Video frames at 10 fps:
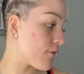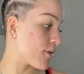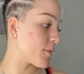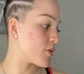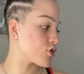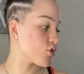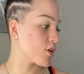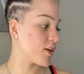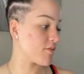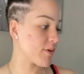for the
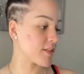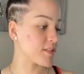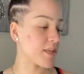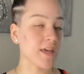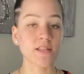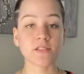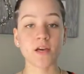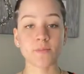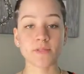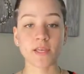majority of my tank
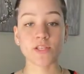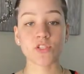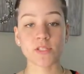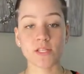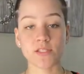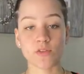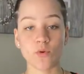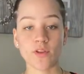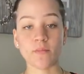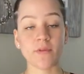top section, that's
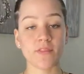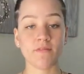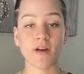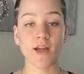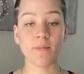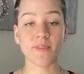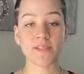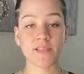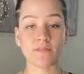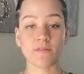going to be the vibe
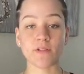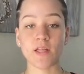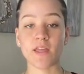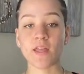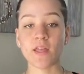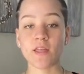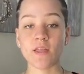unless I feel like